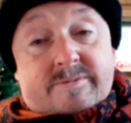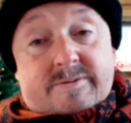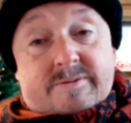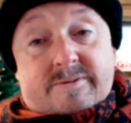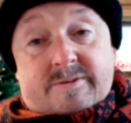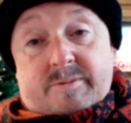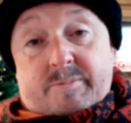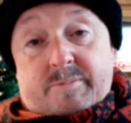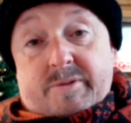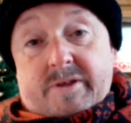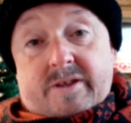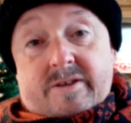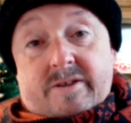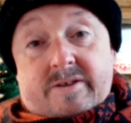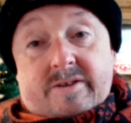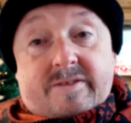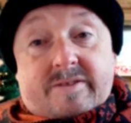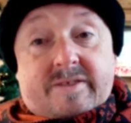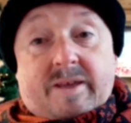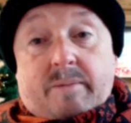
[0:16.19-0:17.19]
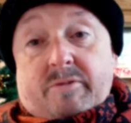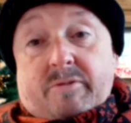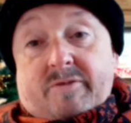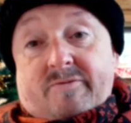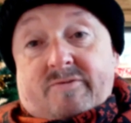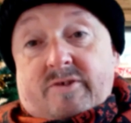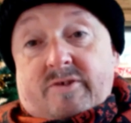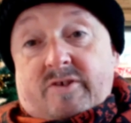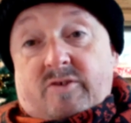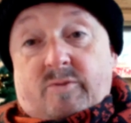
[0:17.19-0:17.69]
going to be December the
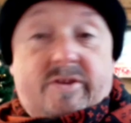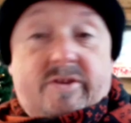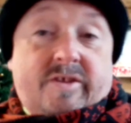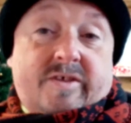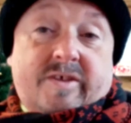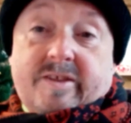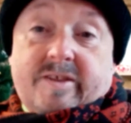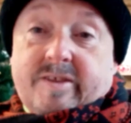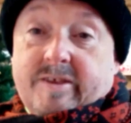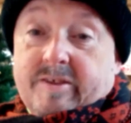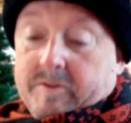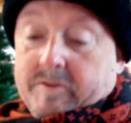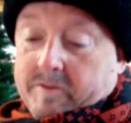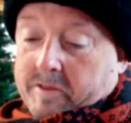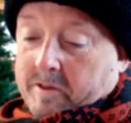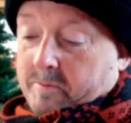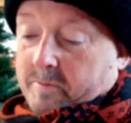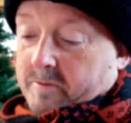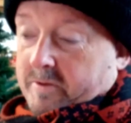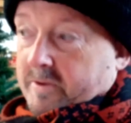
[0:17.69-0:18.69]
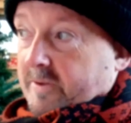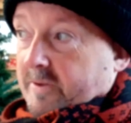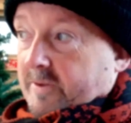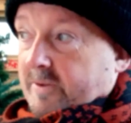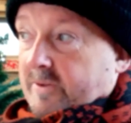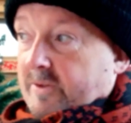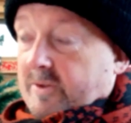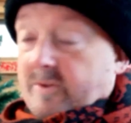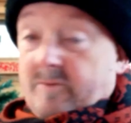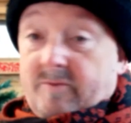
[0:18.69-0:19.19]
1st when you see this, so
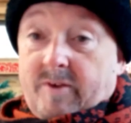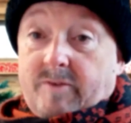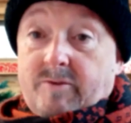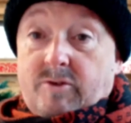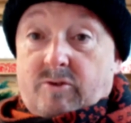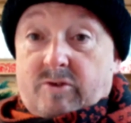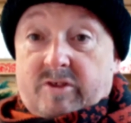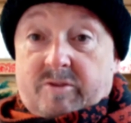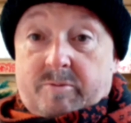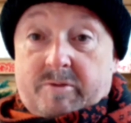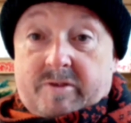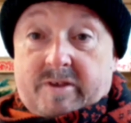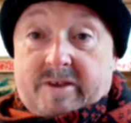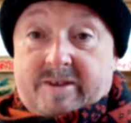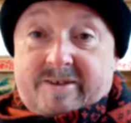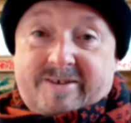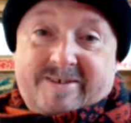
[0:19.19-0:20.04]
very Christmassy.